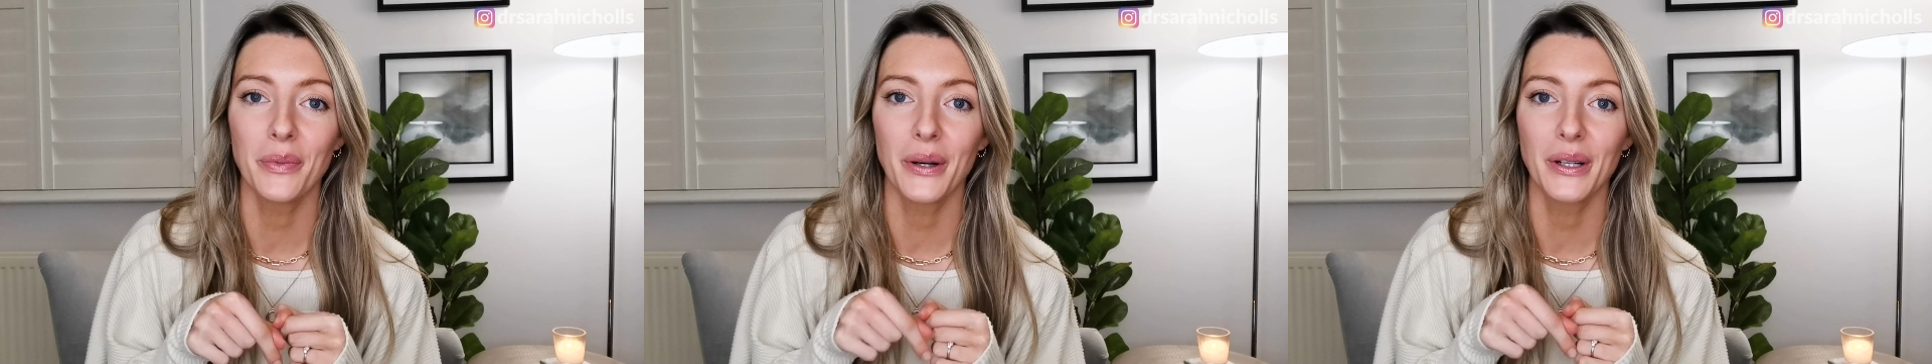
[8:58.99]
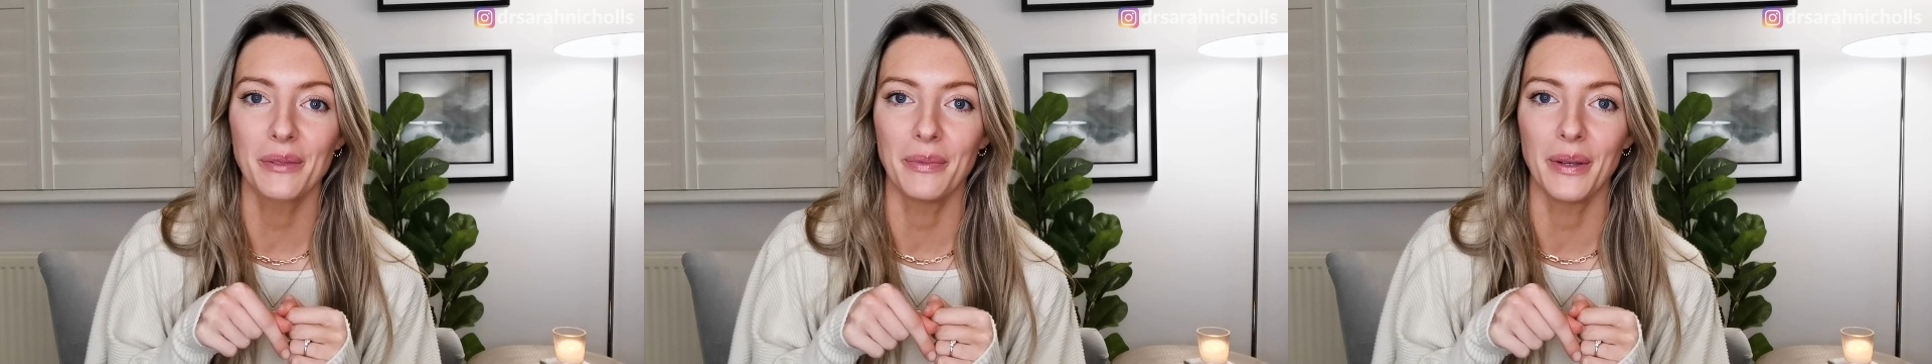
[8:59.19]

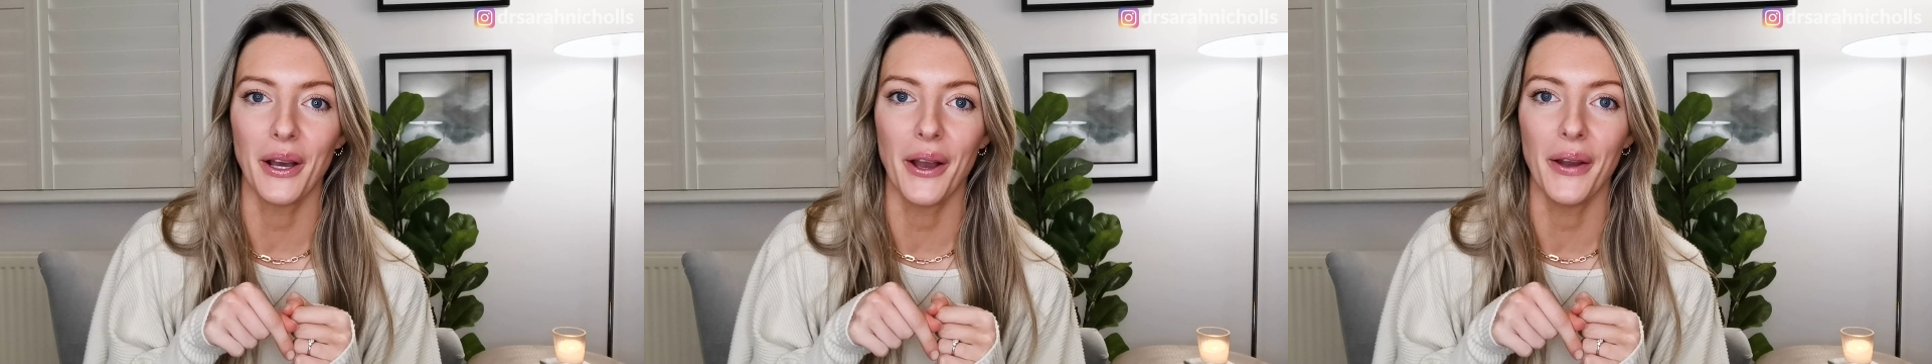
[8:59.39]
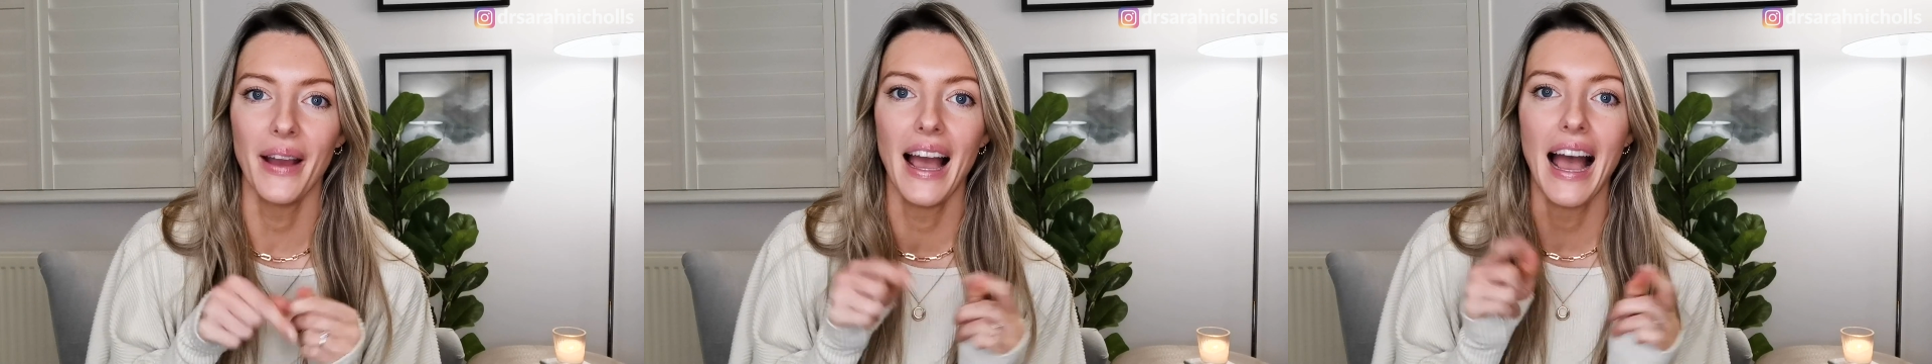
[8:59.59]
box
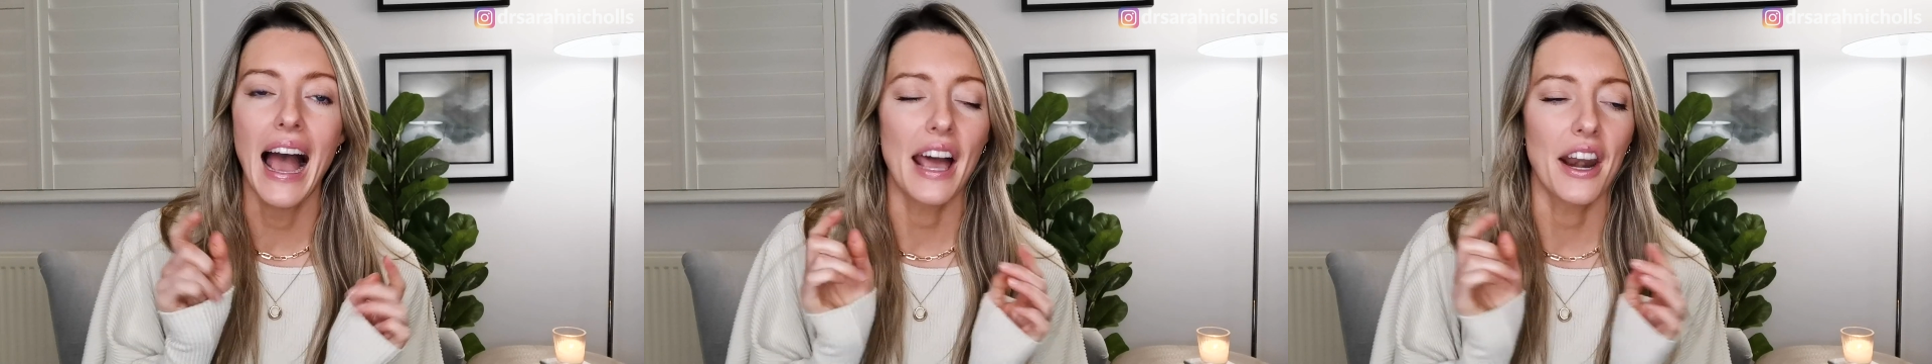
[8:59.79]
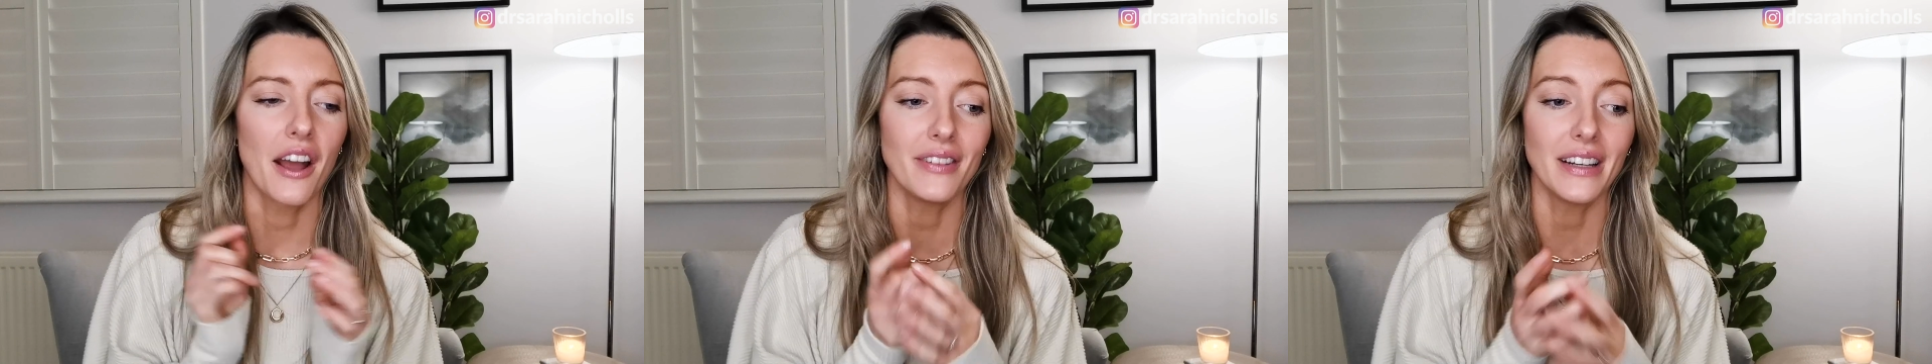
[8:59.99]
below
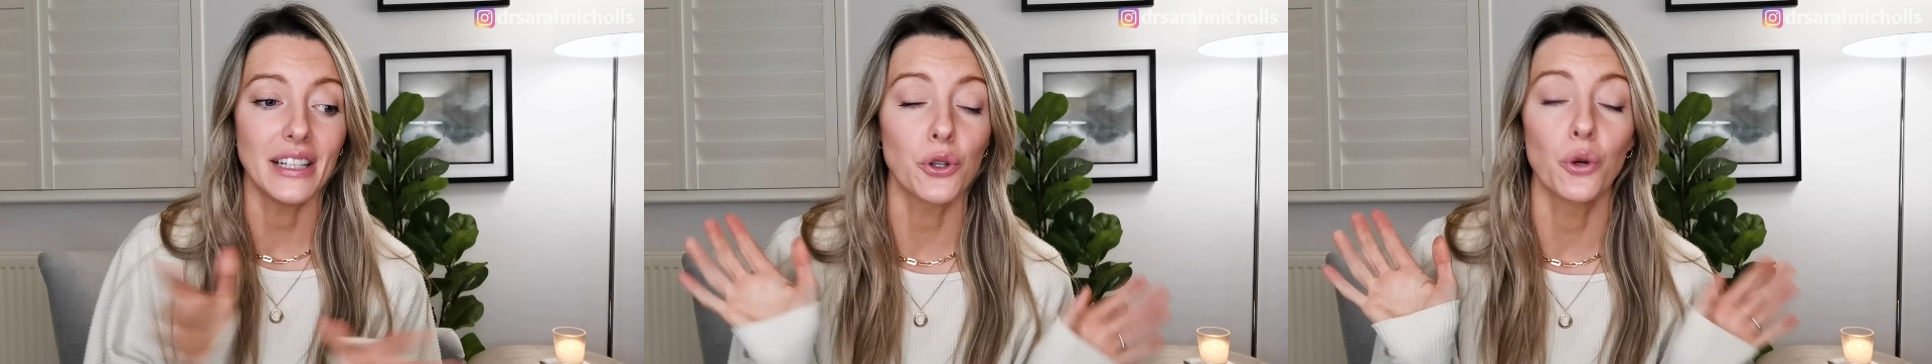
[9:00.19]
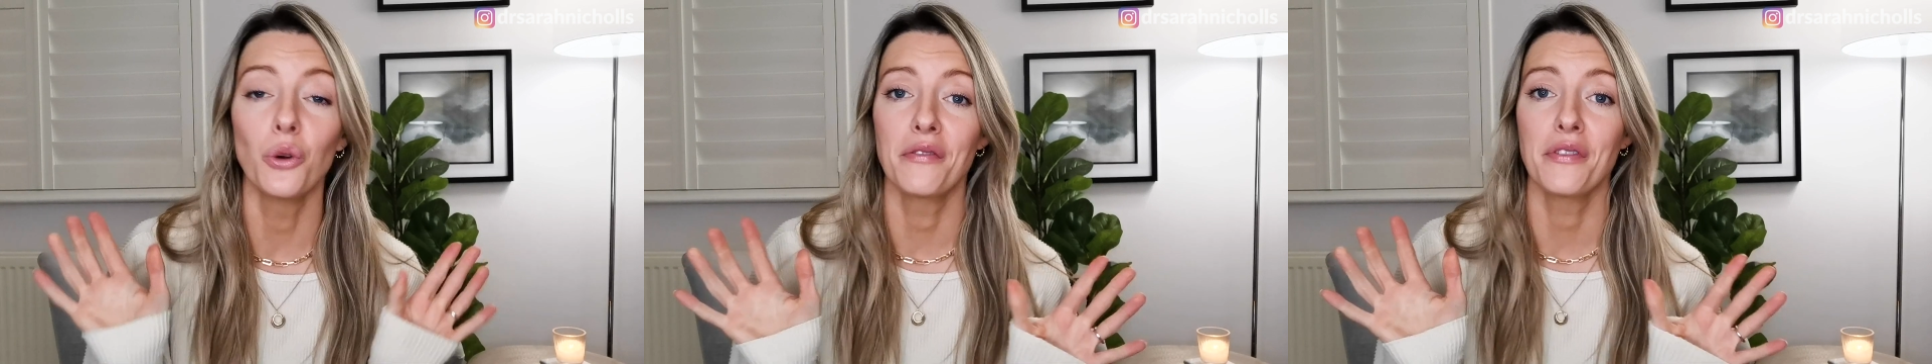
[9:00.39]
and I've
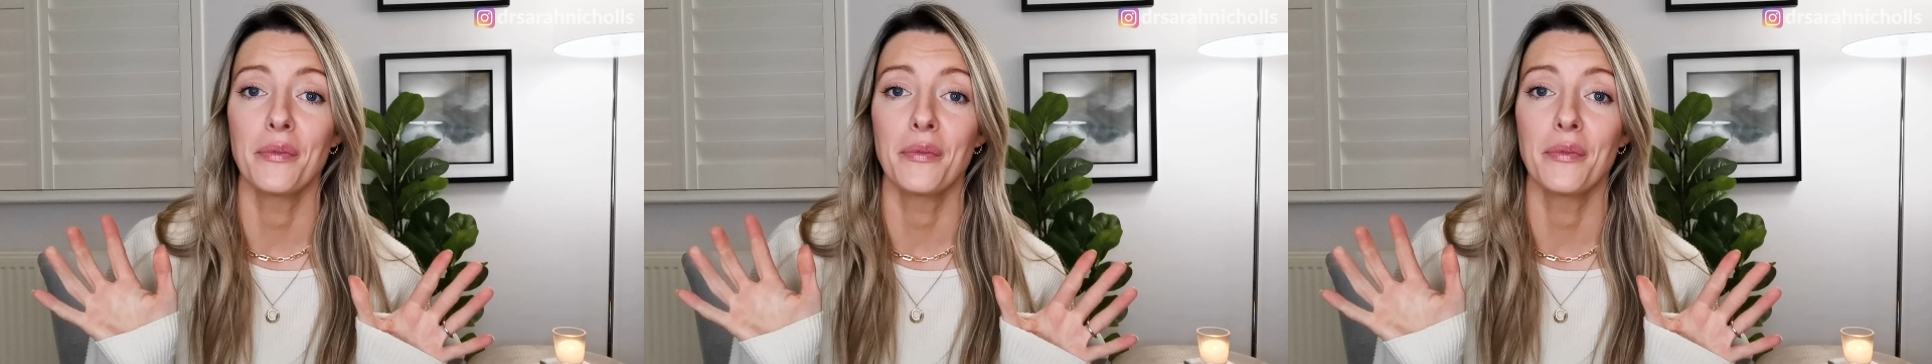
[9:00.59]
linked all